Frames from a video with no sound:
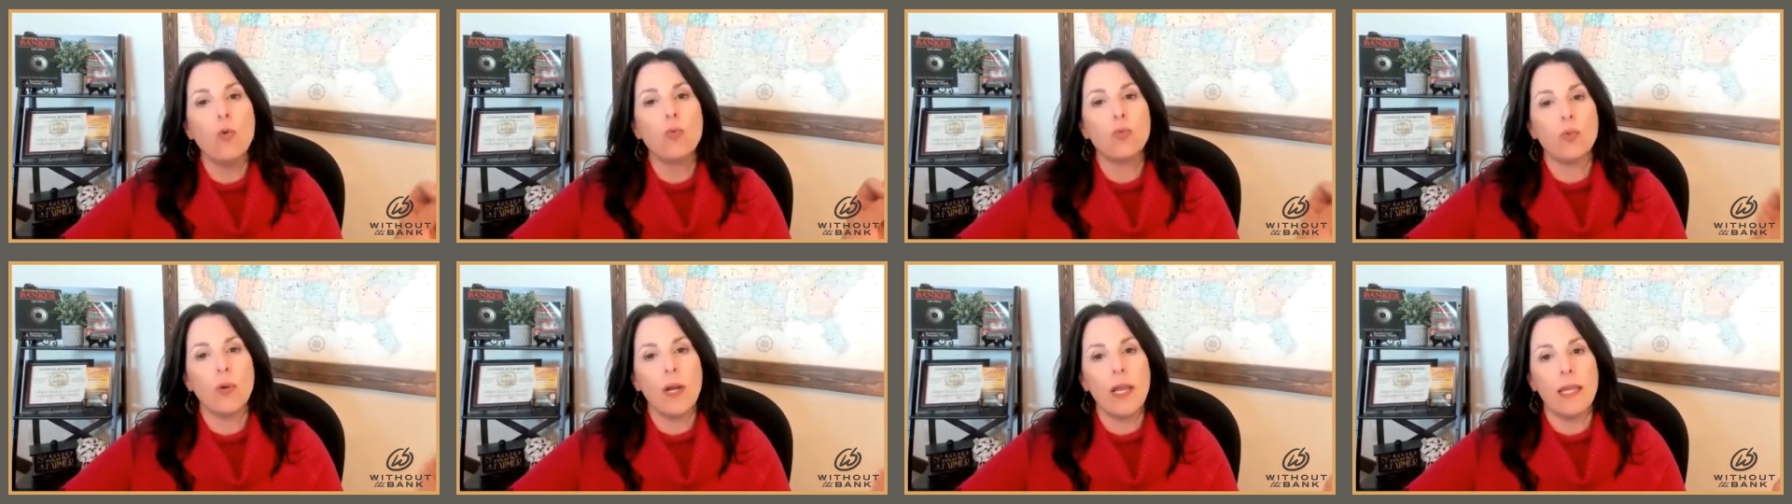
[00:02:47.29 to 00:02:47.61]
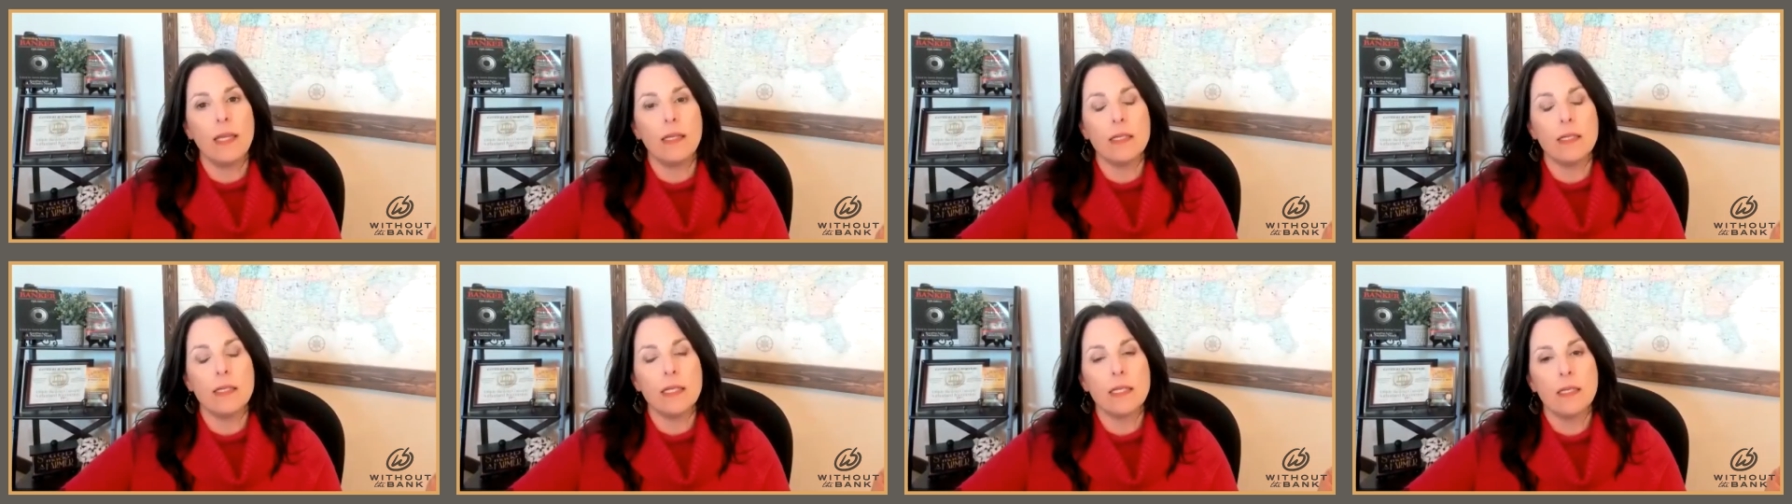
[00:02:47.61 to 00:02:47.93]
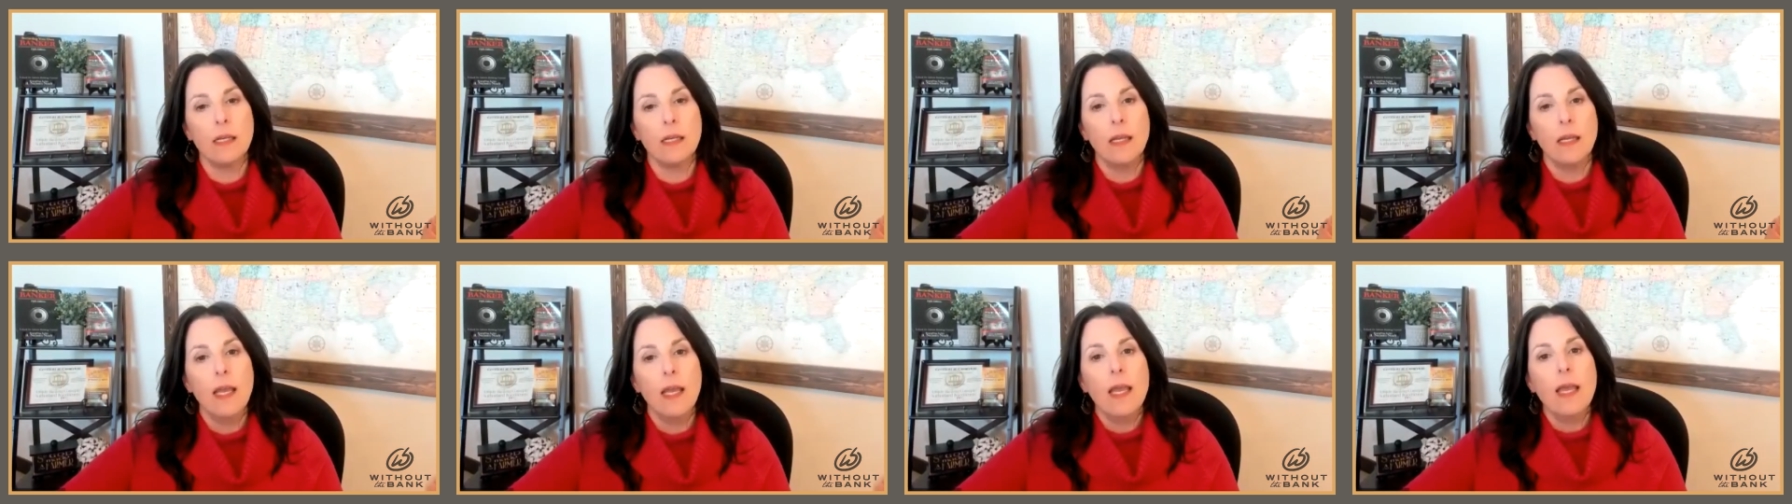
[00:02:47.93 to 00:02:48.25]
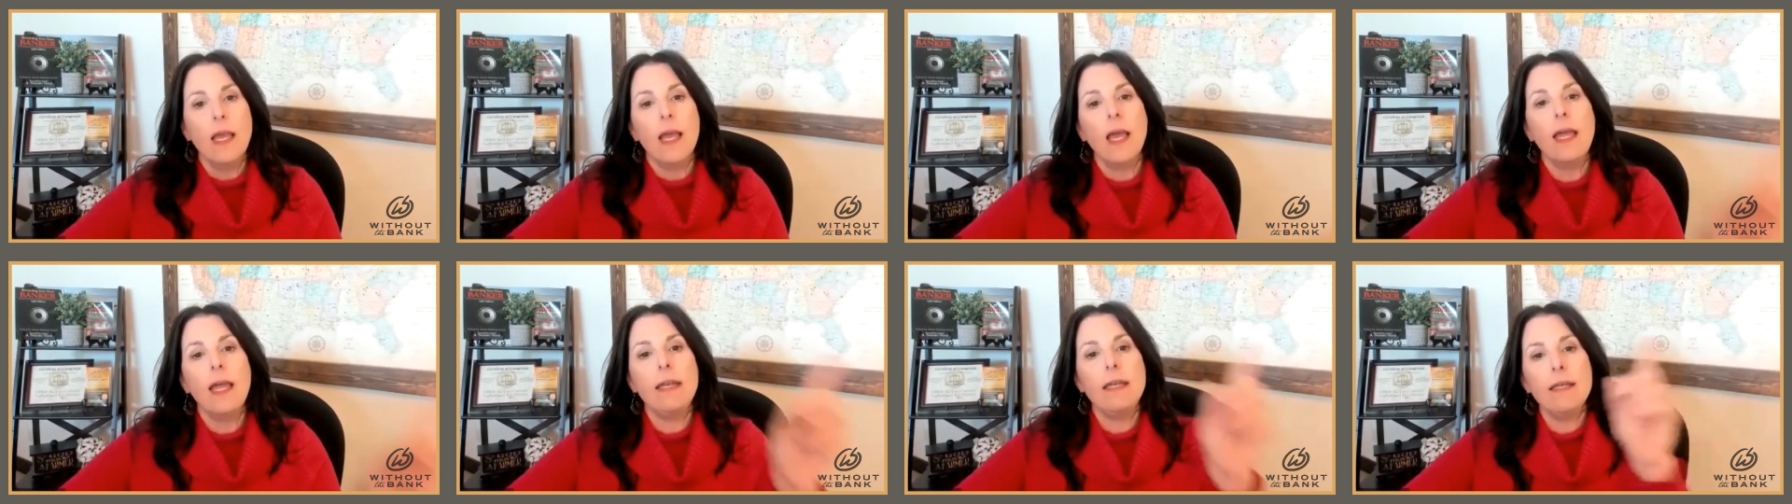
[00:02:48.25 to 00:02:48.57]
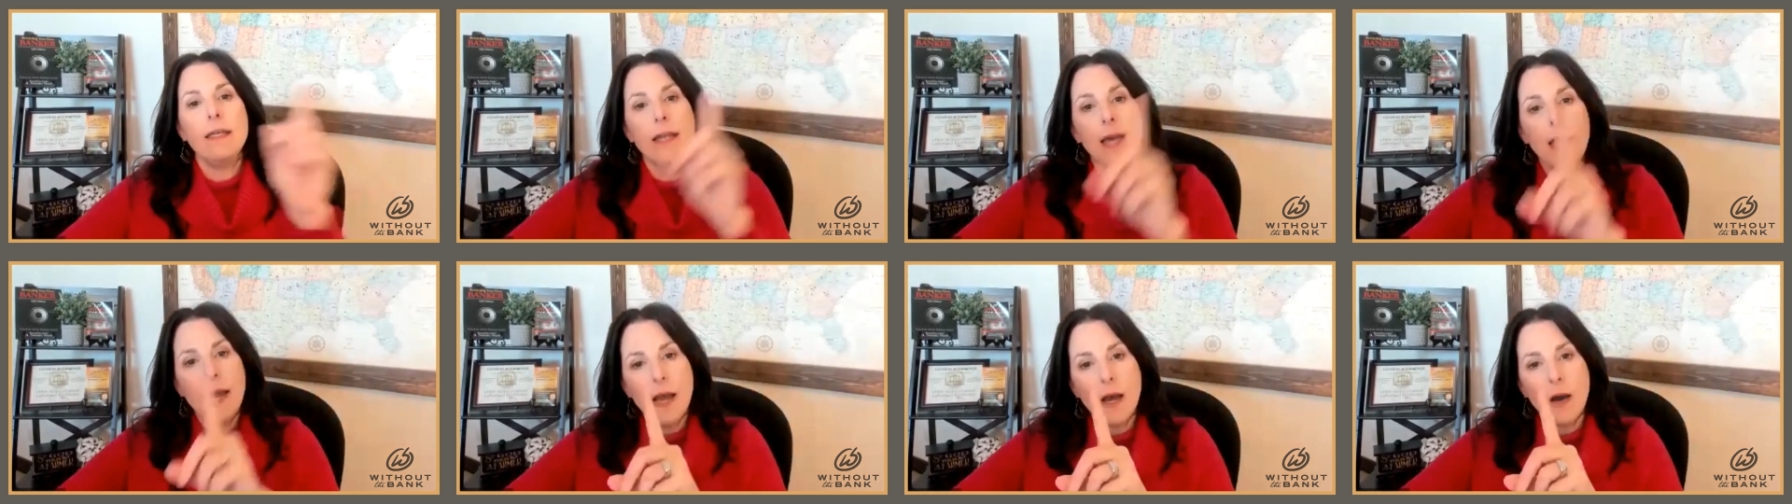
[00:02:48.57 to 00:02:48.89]
rate. And
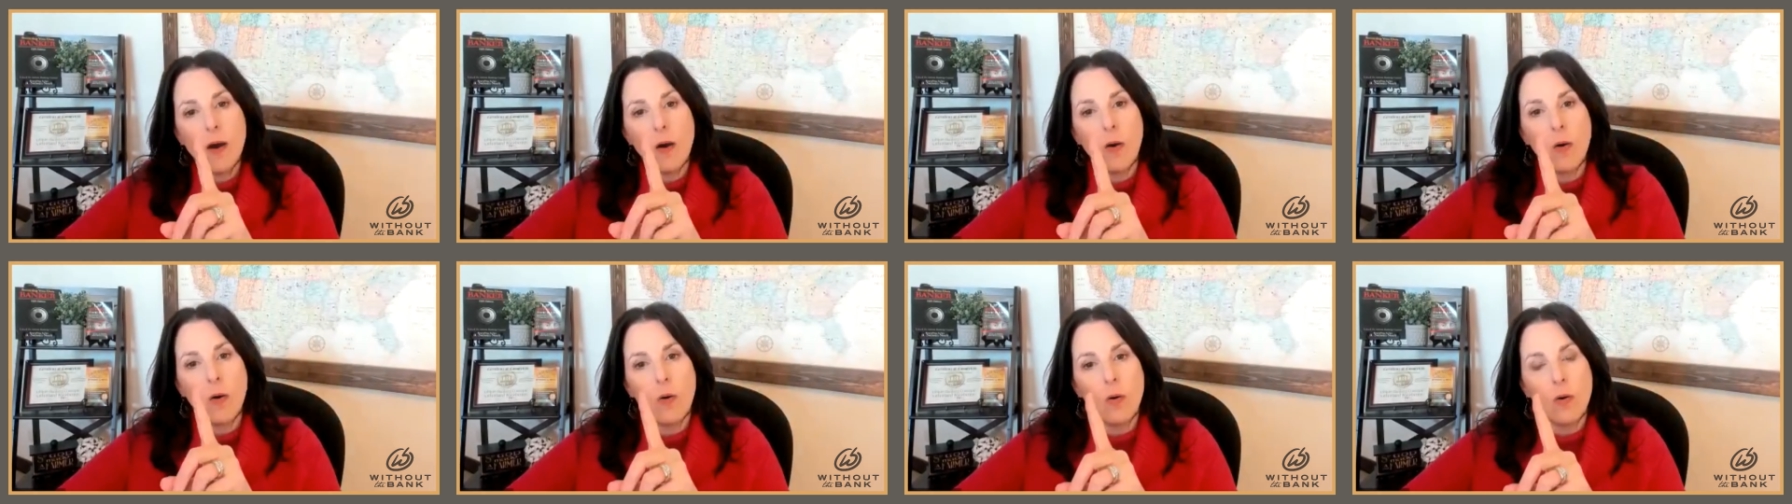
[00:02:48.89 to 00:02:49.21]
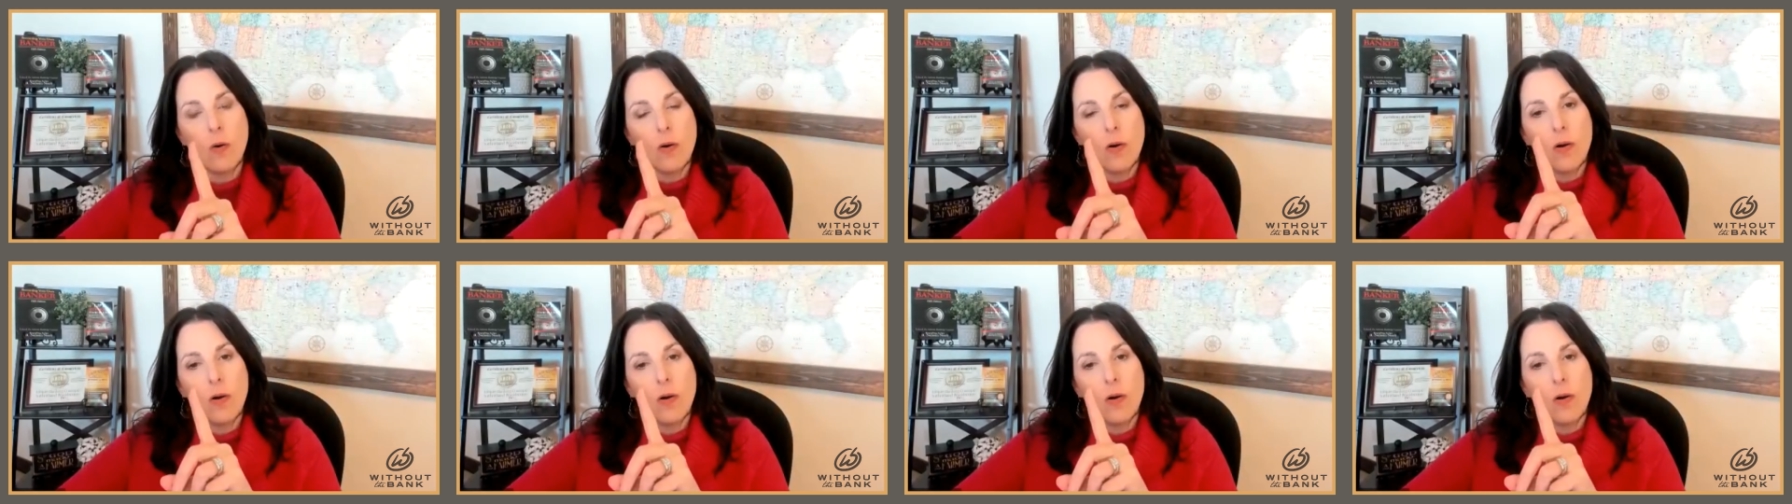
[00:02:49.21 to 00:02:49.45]
now